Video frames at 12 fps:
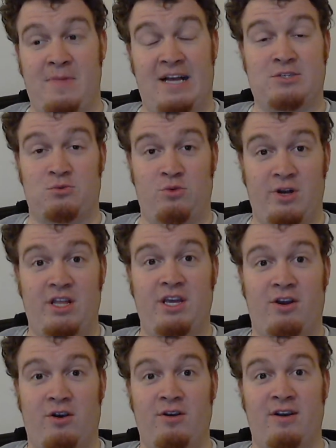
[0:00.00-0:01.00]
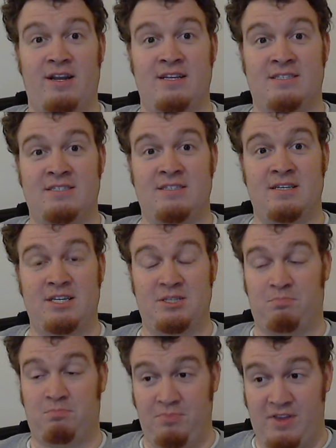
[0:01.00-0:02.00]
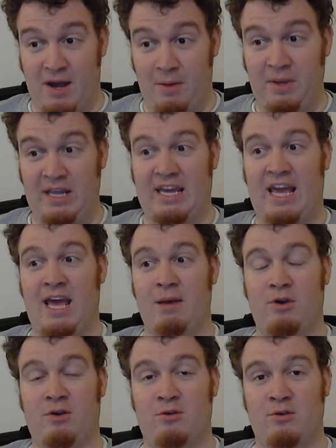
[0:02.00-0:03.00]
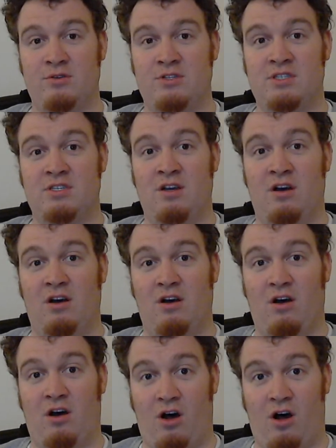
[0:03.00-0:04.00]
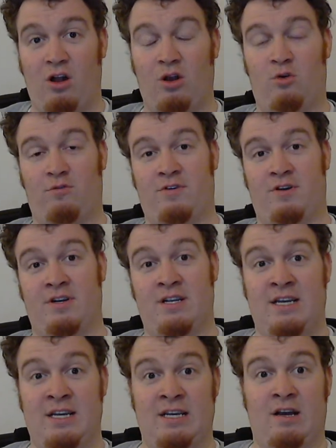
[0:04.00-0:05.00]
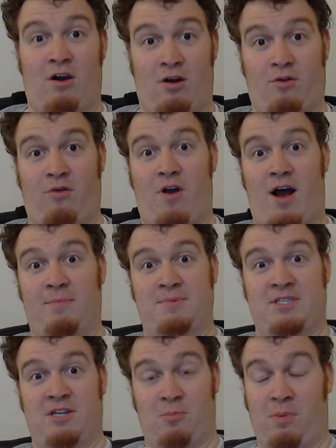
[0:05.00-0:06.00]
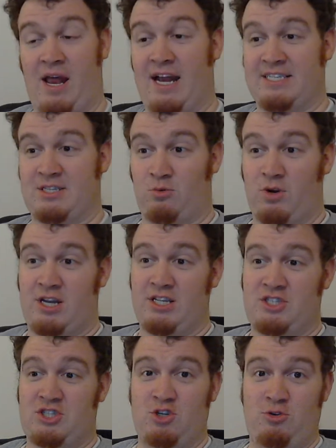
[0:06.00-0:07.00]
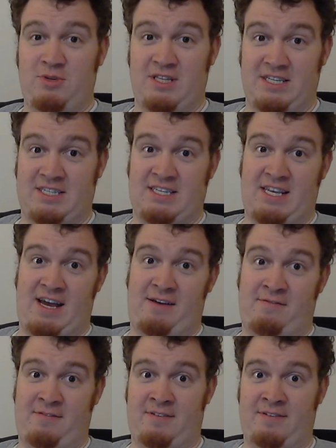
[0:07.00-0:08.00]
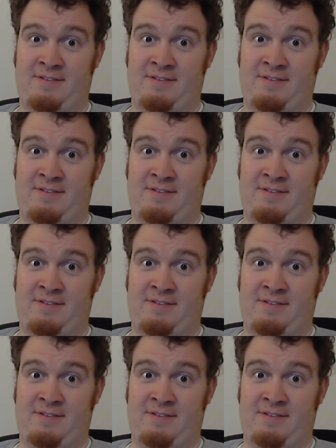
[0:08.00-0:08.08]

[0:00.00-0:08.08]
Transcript: That's really hurting us is dumping chemicals all over our crops and our plants, and we're consuming this stuff.